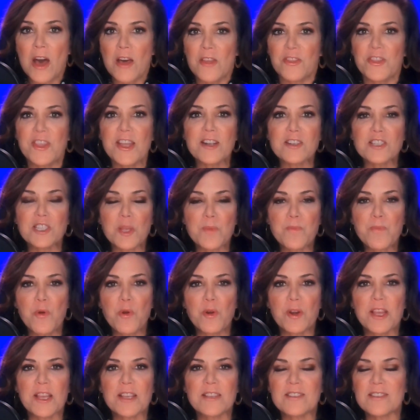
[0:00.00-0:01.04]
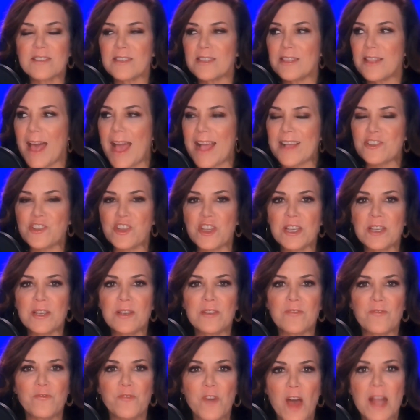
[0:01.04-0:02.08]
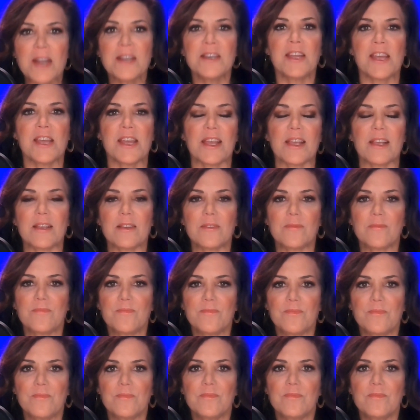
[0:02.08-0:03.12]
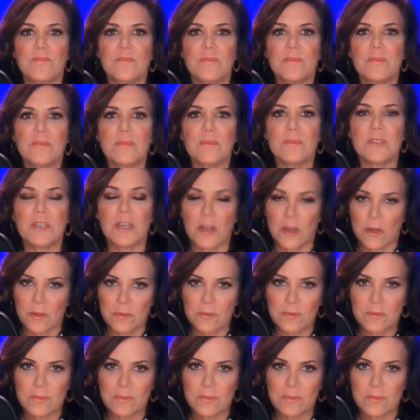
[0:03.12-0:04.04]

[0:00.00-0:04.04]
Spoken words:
they're supporting slashing funding. No.